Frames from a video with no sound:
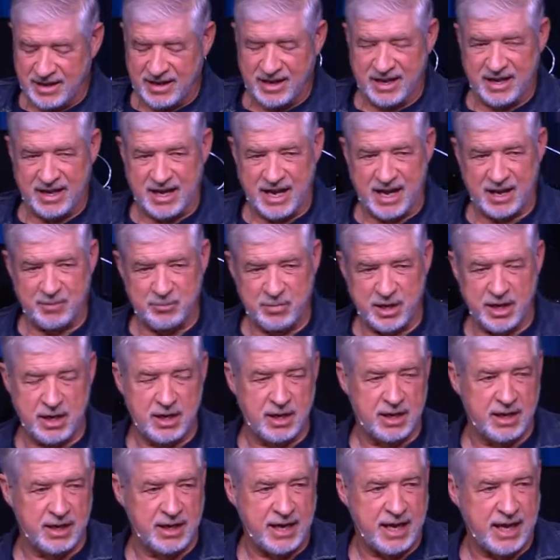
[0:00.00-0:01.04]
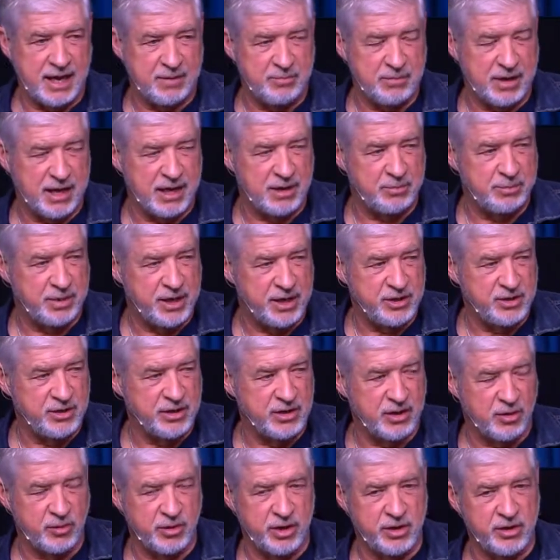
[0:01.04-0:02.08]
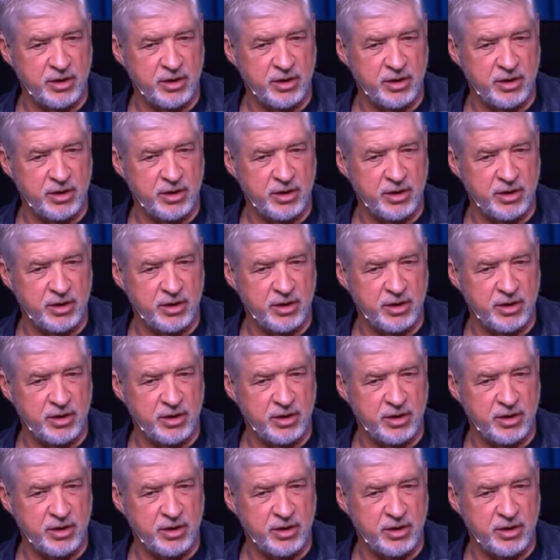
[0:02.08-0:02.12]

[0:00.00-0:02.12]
and I immediately had my opinion on it,